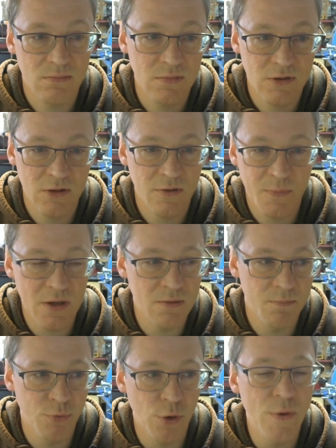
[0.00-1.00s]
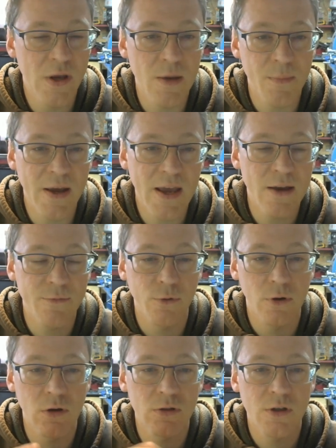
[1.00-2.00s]
sort of been brewing in my head for
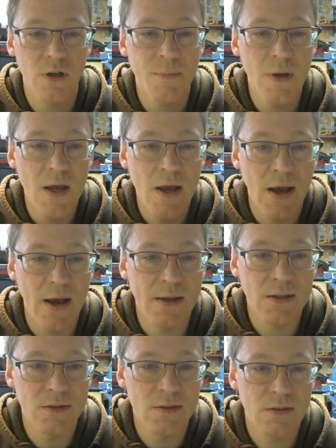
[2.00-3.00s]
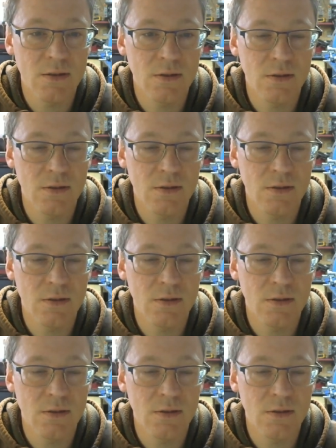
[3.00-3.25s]
a long time, and